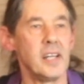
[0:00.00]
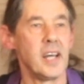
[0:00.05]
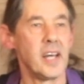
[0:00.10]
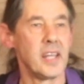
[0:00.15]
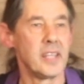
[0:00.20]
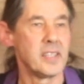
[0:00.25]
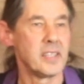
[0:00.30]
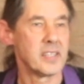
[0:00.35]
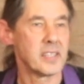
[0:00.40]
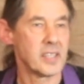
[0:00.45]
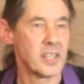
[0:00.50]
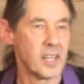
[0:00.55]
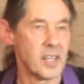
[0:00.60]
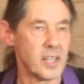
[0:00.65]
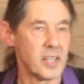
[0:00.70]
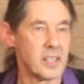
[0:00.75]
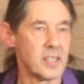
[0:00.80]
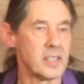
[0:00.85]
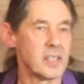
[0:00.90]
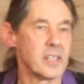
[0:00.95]
And
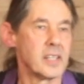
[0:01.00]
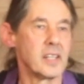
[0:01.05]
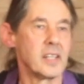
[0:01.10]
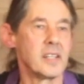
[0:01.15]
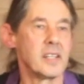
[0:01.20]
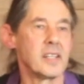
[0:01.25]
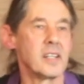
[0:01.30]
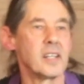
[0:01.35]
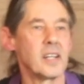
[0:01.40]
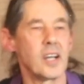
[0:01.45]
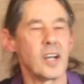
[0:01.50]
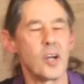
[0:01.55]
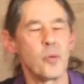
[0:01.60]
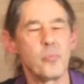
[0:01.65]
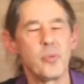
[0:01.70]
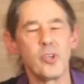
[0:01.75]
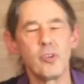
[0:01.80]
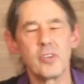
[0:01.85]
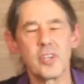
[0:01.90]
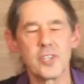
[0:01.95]

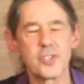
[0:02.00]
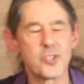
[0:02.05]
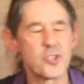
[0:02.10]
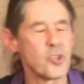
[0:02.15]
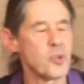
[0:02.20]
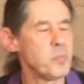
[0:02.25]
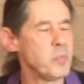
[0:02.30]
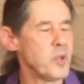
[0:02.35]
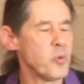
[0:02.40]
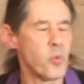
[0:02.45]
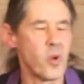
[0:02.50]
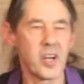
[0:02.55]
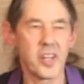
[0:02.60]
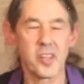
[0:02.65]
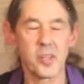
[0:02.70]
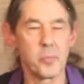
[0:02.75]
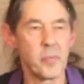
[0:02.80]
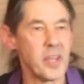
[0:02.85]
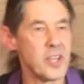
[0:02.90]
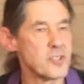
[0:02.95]
beauty should be one
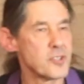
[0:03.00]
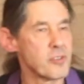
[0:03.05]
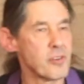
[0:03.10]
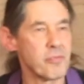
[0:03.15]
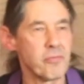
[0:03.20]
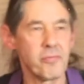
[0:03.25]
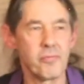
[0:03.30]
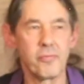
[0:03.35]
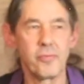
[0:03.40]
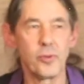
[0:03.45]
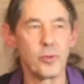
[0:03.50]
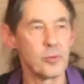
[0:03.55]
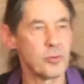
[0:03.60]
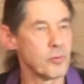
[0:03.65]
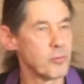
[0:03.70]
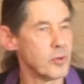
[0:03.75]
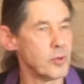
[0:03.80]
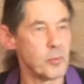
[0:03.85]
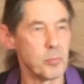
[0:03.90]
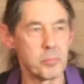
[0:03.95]
of the major food
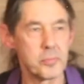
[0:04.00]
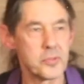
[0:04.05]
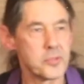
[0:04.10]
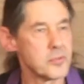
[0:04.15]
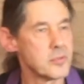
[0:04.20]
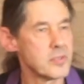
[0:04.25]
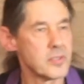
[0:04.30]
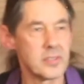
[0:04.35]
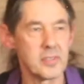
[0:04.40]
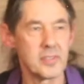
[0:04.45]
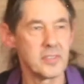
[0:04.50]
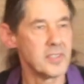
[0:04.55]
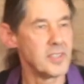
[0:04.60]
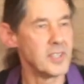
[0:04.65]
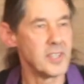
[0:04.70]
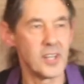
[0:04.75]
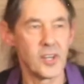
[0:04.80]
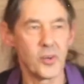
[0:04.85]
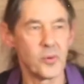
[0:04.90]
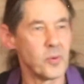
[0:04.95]
groups,
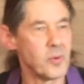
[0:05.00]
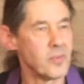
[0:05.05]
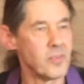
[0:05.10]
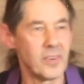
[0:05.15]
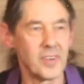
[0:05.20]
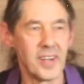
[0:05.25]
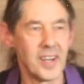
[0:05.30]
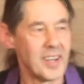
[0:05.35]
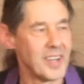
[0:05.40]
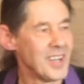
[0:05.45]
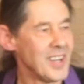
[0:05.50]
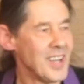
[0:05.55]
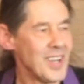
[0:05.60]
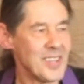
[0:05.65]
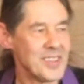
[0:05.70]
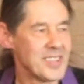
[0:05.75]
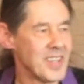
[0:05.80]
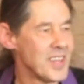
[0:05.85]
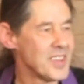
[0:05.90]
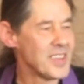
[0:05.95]
you know,
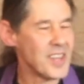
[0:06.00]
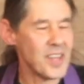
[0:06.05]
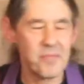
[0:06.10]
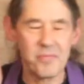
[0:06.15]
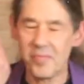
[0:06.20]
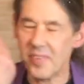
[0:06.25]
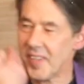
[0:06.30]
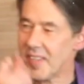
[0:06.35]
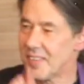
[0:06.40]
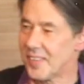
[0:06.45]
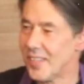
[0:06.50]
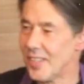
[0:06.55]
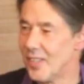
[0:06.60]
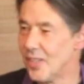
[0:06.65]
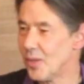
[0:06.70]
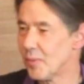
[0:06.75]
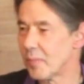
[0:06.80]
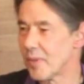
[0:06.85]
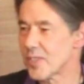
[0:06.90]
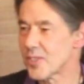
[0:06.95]
that feed the
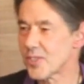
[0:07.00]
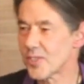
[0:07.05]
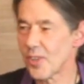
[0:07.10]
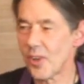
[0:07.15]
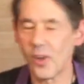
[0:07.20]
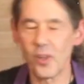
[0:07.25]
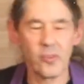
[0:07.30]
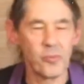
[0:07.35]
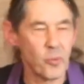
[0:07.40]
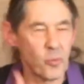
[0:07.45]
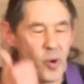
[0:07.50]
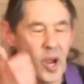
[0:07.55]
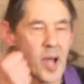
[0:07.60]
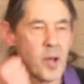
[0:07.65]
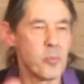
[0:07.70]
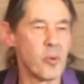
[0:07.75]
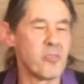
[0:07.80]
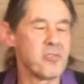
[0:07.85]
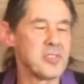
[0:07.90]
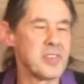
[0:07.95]
human soul:
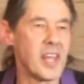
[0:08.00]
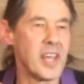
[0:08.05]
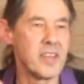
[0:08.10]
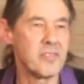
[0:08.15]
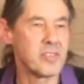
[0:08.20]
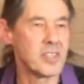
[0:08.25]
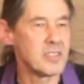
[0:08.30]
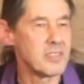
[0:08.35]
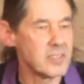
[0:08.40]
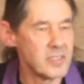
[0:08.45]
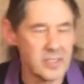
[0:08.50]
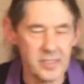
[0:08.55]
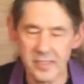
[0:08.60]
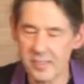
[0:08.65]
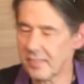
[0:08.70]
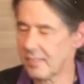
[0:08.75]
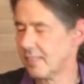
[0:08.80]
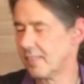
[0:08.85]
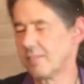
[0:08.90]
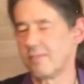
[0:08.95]

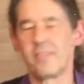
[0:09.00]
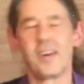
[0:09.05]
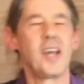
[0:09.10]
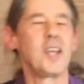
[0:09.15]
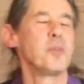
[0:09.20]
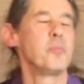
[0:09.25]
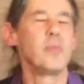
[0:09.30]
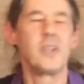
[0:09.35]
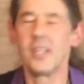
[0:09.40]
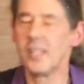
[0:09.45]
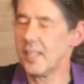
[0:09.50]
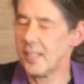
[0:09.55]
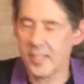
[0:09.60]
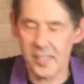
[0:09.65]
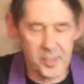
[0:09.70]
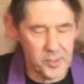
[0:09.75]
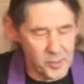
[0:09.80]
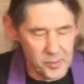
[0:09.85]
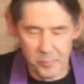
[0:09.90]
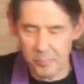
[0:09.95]
riboflavin, vitamin
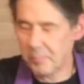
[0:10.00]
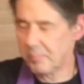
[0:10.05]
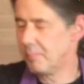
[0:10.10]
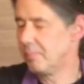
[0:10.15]
E,